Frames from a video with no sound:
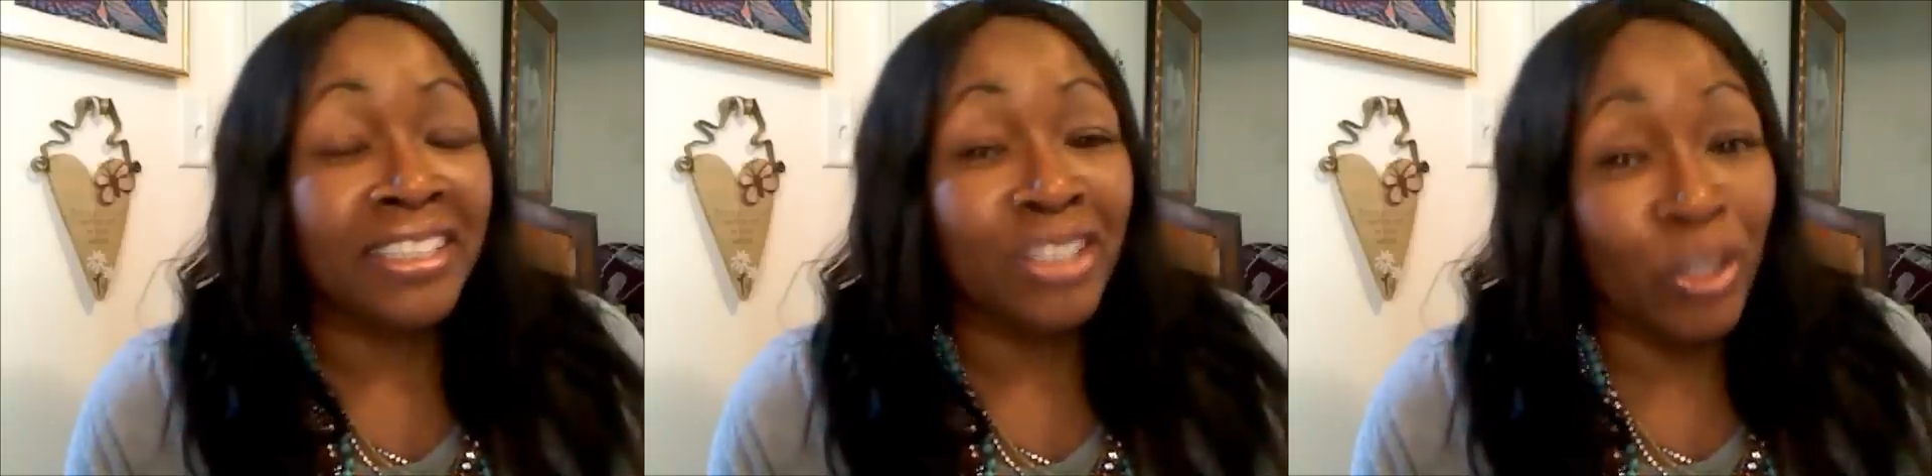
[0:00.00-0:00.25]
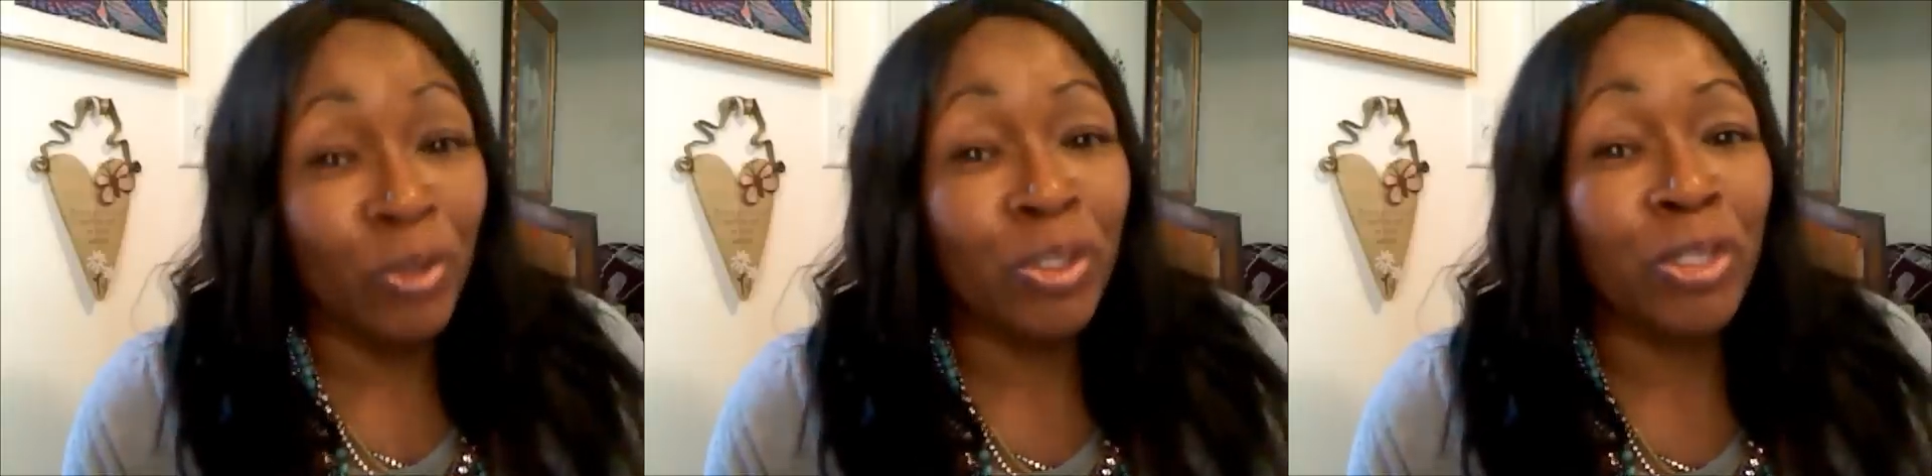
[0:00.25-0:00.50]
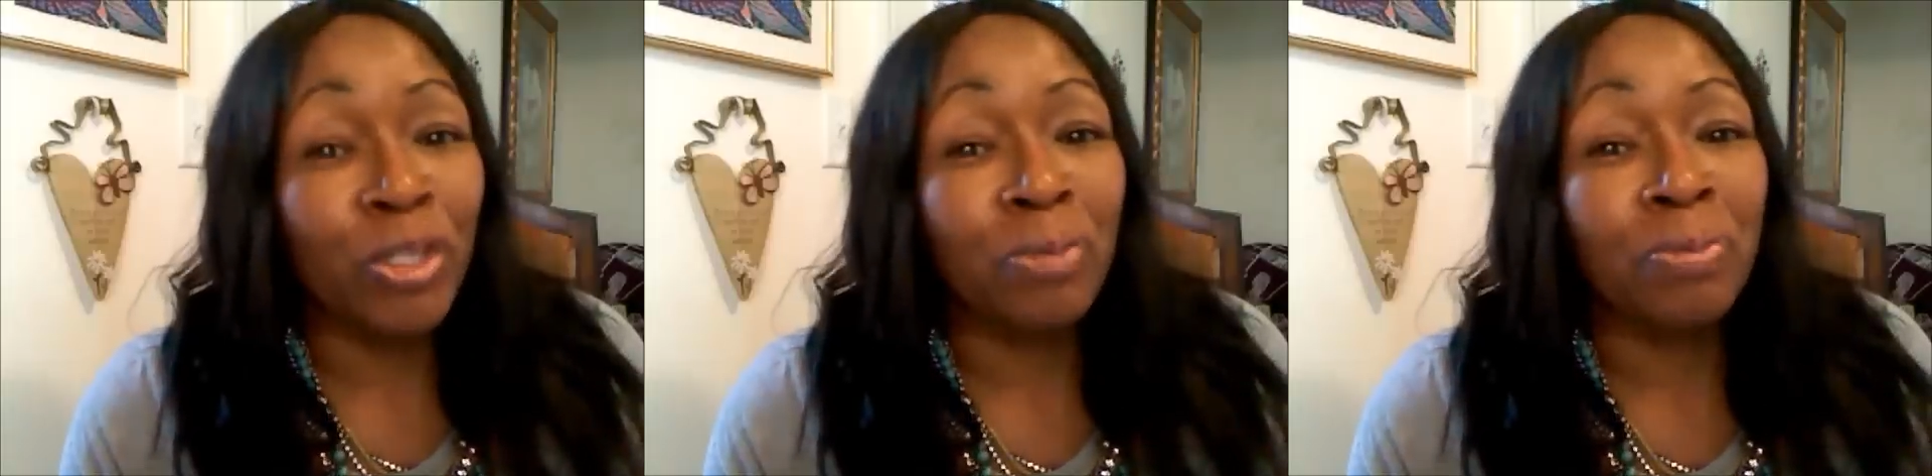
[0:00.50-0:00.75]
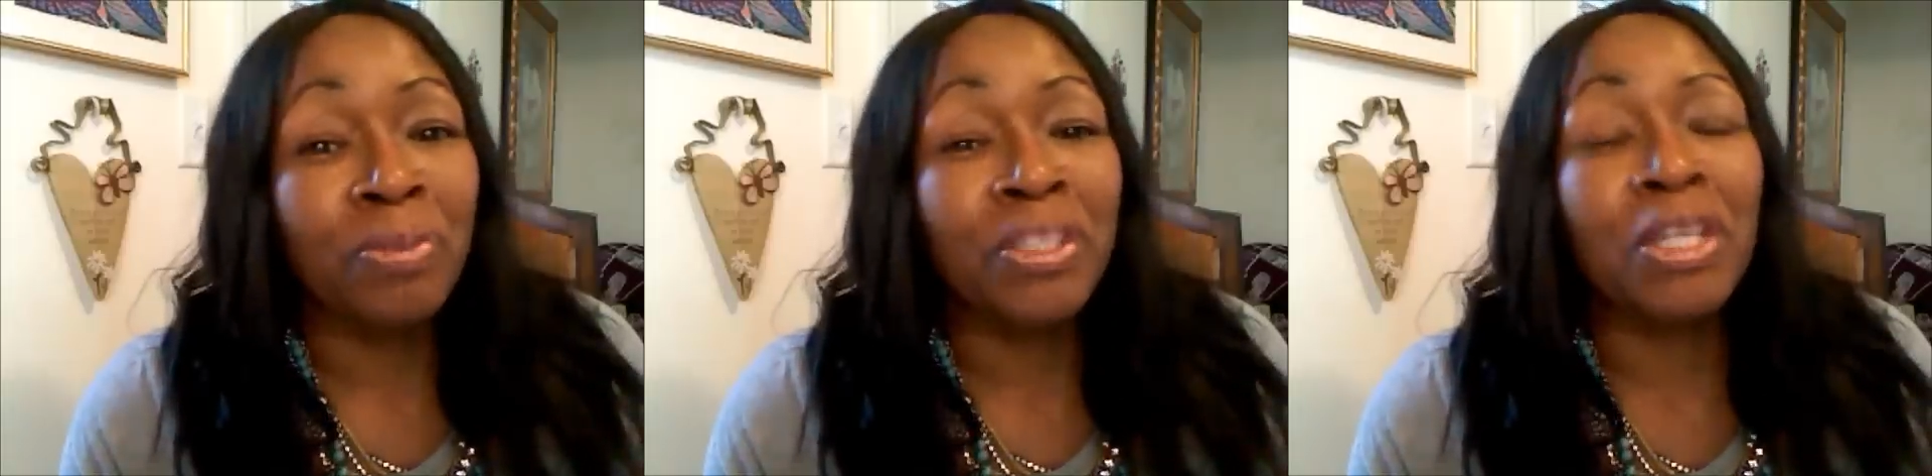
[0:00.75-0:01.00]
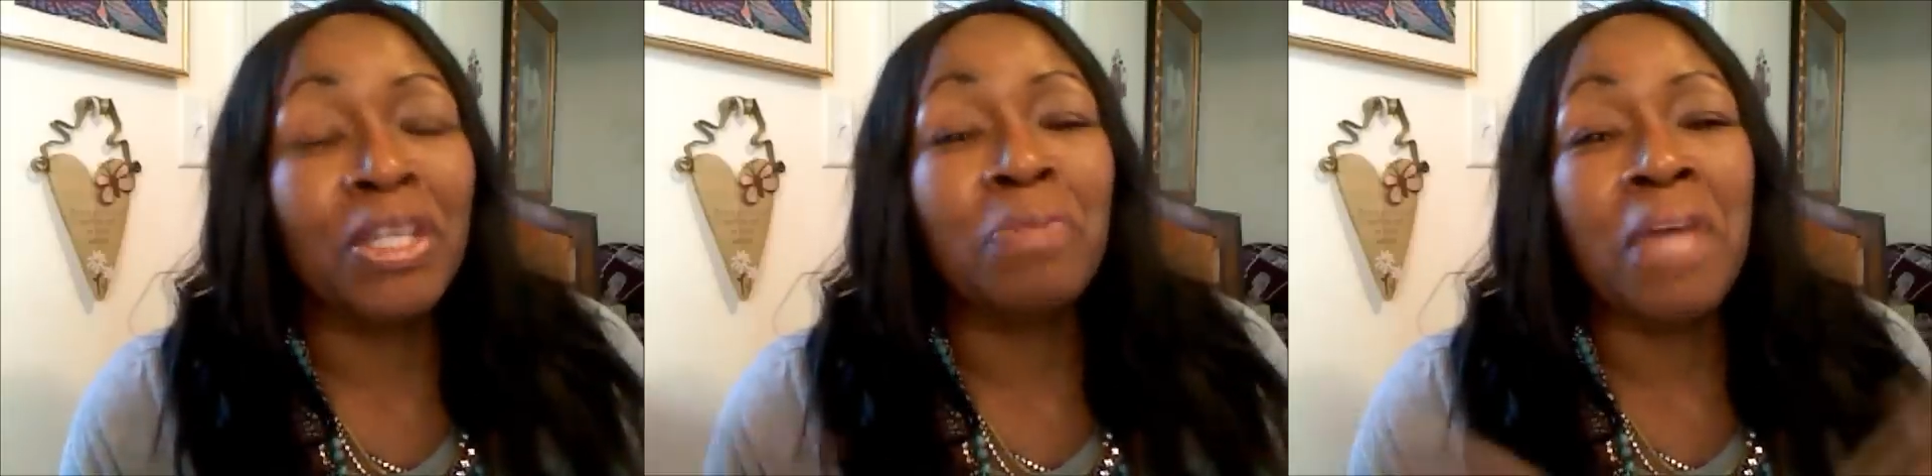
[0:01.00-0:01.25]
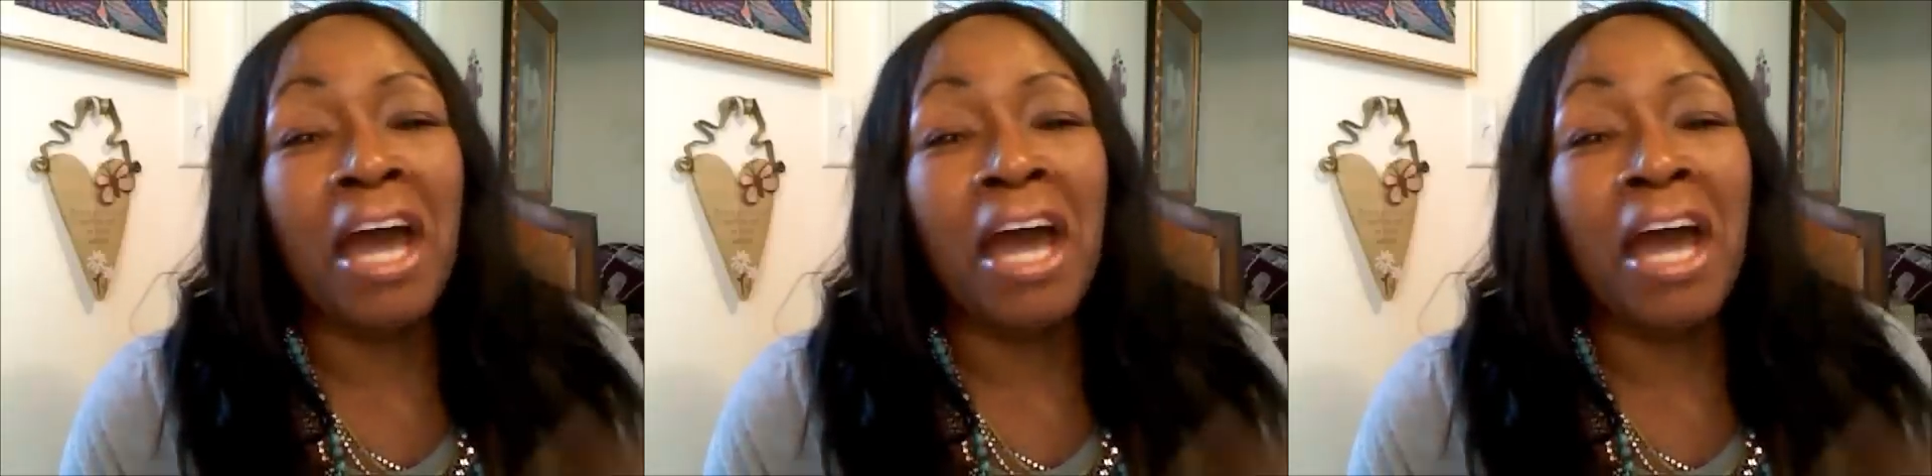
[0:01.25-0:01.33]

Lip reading: Use them. Tell me